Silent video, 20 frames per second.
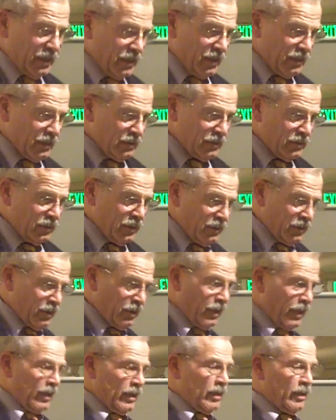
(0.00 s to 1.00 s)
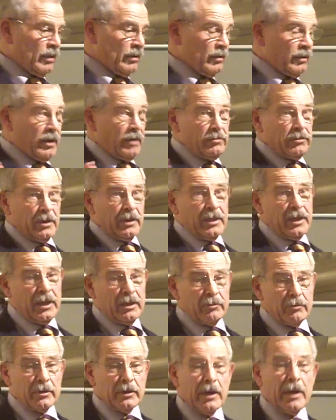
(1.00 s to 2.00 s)
Uh, the lady, a lovely
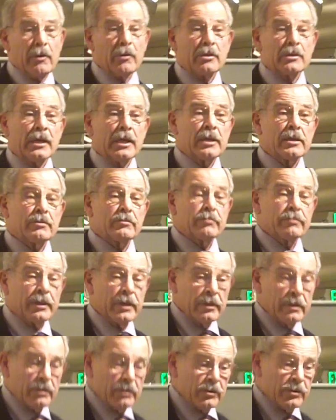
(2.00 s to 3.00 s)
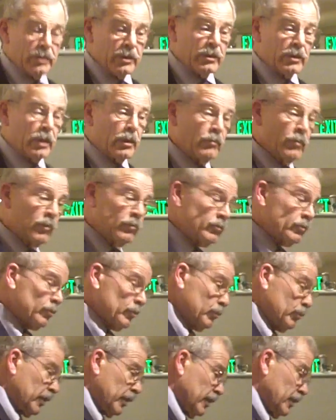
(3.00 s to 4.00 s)
lady with an hourglass figure, she'd come over
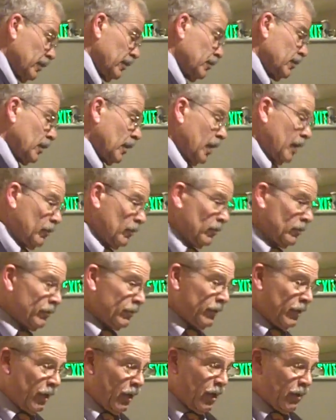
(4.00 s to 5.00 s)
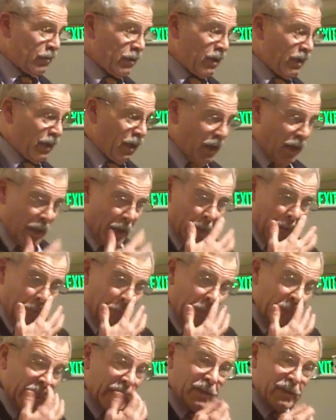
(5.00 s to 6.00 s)
from Britain, she came over for the army,
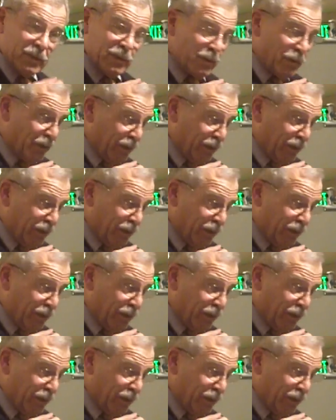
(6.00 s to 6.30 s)
but not to